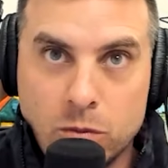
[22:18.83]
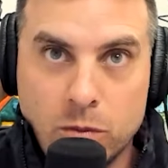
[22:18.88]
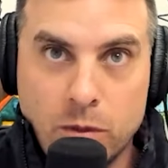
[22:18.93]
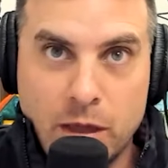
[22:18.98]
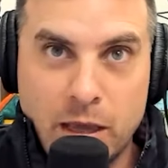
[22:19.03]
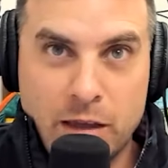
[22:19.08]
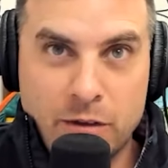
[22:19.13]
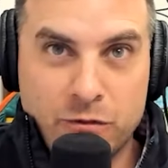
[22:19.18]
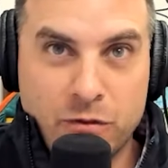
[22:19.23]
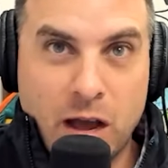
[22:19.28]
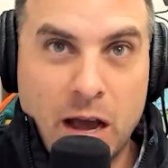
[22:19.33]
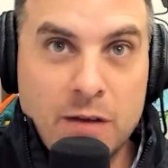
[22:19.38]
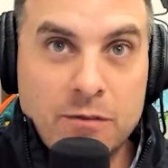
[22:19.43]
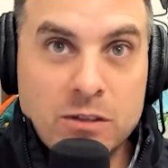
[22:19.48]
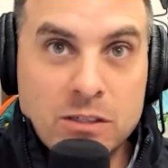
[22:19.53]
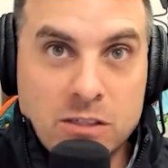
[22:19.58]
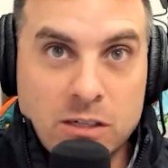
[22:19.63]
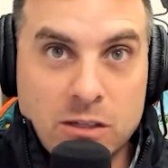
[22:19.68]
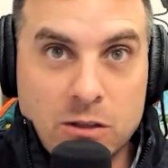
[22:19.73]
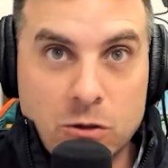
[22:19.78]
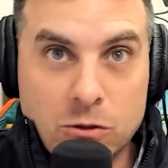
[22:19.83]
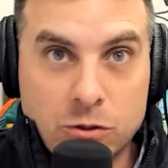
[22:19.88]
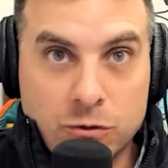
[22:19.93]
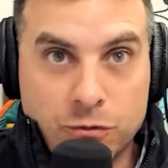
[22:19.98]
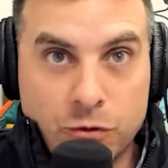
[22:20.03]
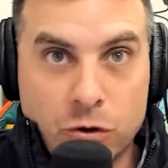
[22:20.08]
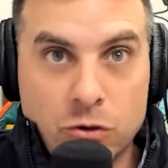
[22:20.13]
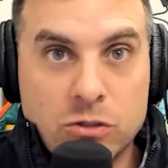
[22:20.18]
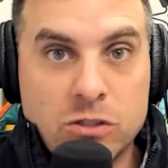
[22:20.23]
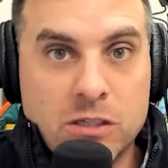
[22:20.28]
If obviously those
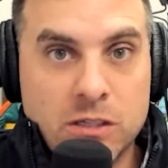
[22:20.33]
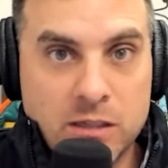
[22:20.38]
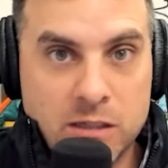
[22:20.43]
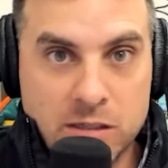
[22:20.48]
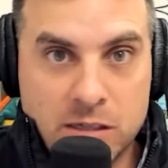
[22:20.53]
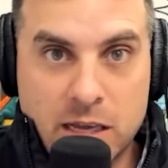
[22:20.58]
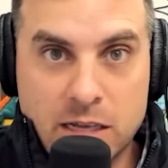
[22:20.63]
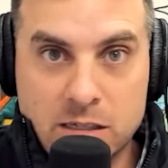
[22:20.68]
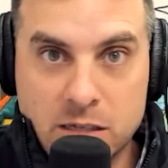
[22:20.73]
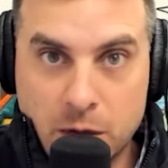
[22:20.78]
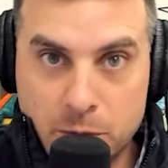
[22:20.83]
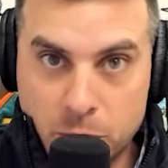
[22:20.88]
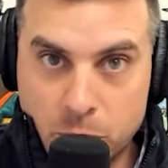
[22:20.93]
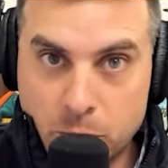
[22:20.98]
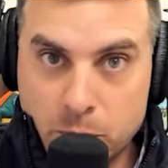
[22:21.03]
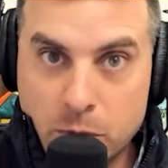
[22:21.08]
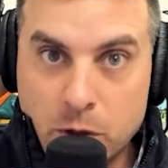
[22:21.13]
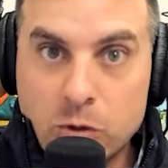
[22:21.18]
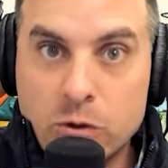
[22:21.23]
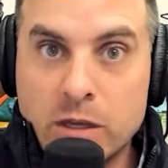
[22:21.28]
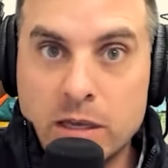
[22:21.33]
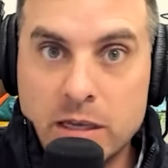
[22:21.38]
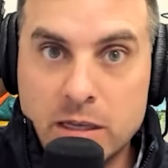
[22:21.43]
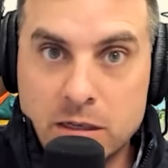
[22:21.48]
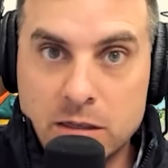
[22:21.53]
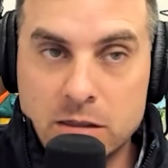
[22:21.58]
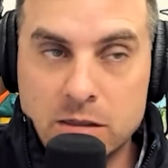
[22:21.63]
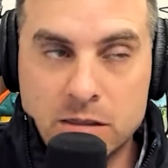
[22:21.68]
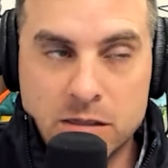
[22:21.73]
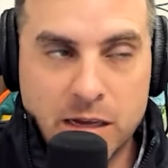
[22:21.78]
first, in this case, couple of
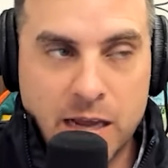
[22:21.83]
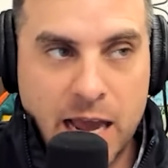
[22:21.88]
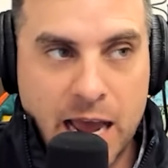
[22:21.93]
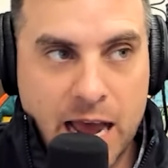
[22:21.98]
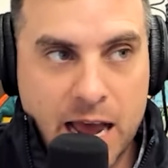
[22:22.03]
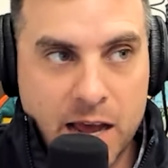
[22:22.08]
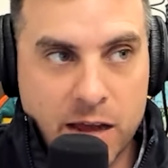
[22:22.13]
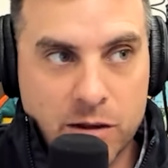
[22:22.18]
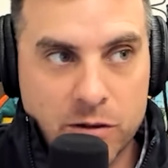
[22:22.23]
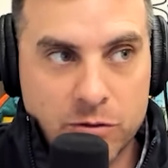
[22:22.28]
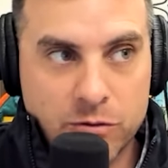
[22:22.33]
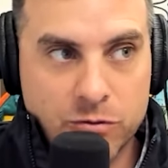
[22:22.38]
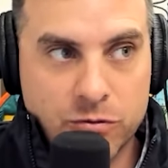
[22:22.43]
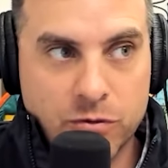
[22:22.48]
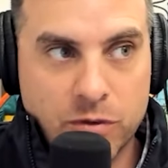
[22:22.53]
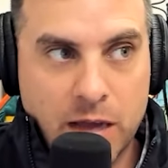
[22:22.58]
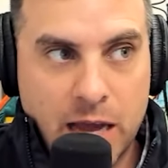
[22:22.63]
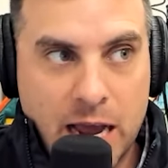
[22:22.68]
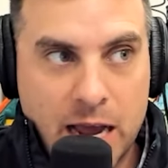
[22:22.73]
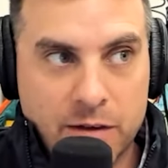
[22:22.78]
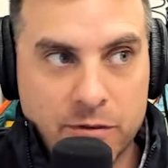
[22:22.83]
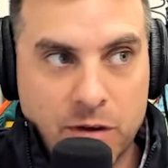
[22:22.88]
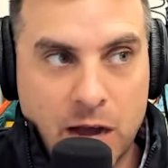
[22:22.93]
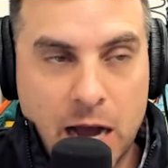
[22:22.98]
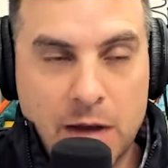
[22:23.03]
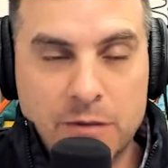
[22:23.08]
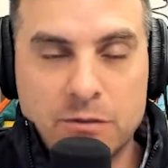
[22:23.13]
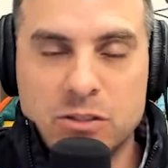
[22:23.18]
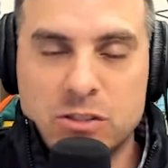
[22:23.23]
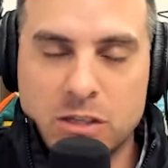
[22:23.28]
milkings have
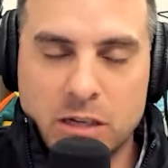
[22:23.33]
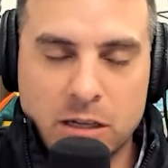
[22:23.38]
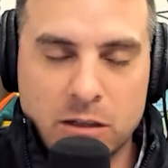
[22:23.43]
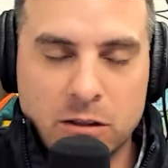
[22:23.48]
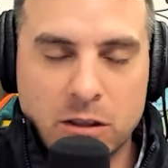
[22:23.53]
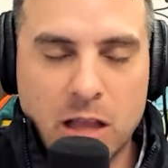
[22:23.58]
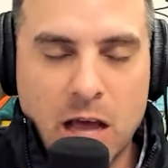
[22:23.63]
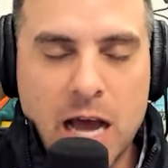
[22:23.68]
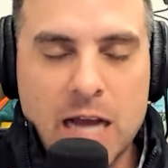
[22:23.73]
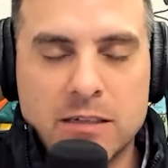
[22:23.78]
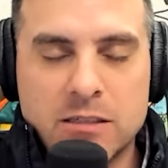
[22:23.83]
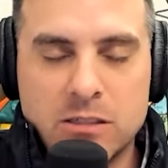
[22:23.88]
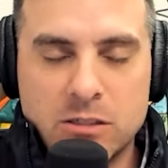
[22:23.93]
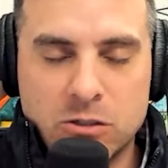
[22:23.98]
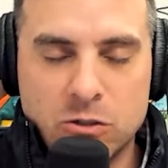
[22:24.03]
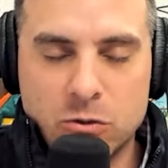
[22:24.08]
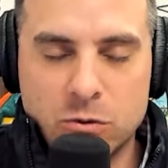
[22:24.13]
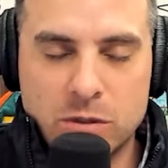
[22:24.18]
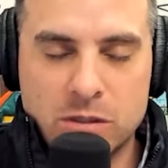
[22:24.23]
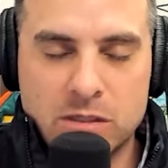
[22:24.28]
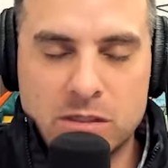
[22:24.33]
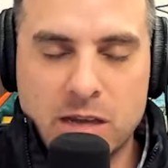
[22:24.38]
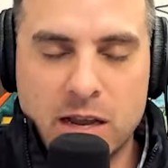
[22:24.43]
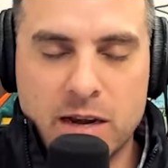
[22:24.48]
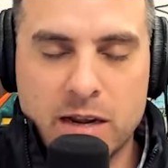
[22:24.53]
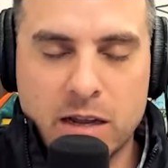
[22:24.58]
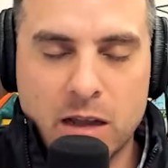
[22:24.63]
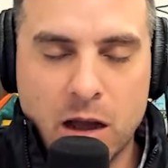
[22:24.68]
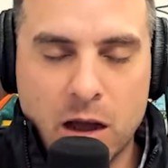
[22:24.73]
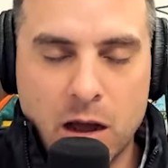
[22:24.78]
obviously a lot to do with
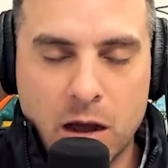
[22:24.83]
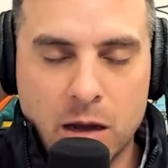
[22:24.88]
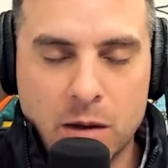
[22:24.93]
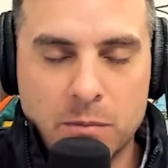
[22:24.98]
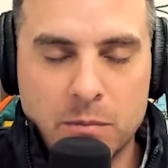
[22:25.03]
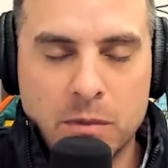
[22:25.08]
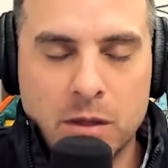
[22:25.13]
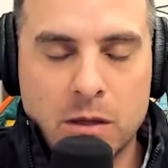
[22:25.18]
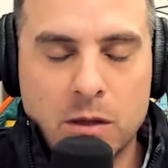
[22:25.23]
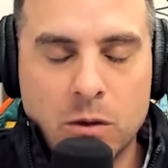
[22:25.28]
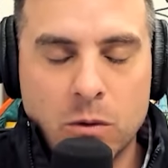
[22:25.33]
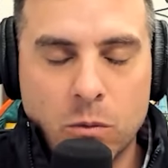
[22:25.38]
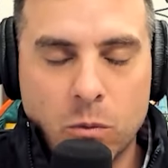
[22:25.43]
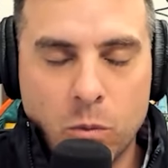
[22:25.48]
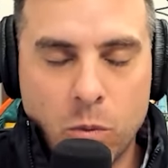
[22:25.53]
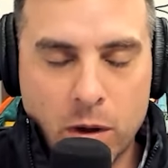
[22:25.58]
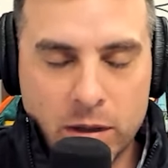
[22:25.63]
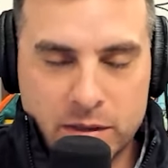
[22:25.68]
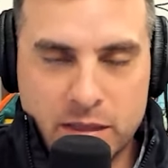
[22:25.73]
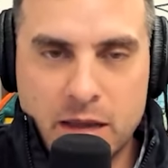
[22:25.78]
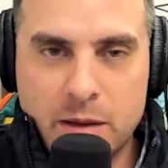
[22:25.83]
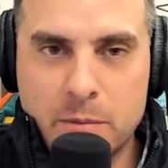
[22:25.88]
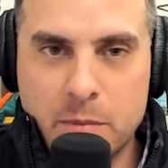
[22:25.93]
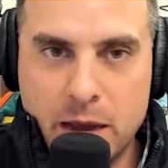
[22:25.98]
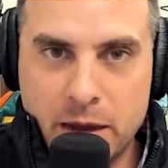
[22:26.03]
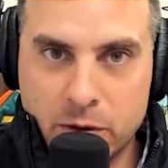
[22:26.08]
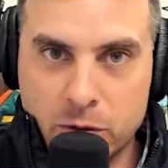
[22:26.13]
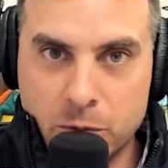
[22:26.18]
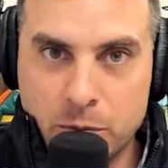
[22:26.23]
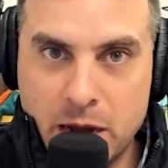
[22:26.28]
setting up what that
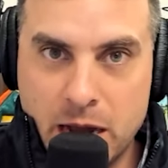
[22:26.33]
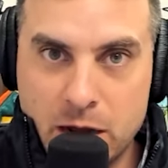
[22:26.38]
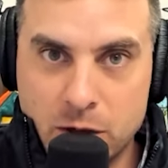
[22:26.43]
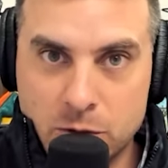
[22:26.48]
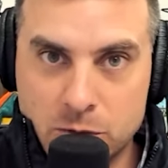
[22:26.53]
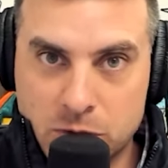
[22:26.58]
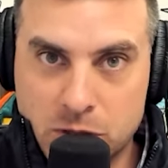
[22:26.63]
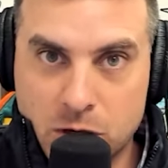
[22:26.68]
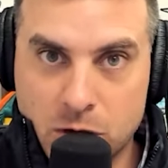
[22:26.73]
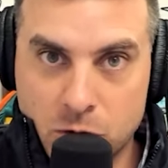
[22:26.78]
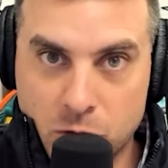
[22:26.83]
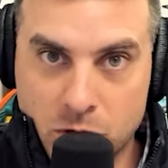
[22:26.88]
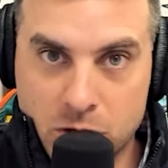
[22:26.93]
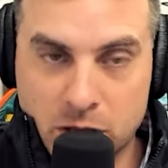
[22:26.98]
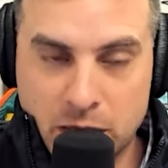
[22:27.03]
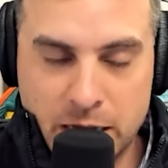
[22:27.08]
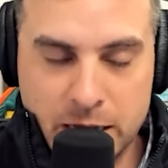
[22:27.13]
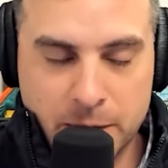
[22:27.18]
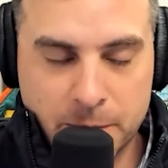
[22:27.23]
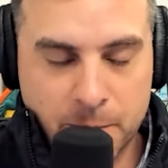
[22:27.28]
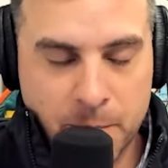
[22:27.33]
microbiome is going to look like.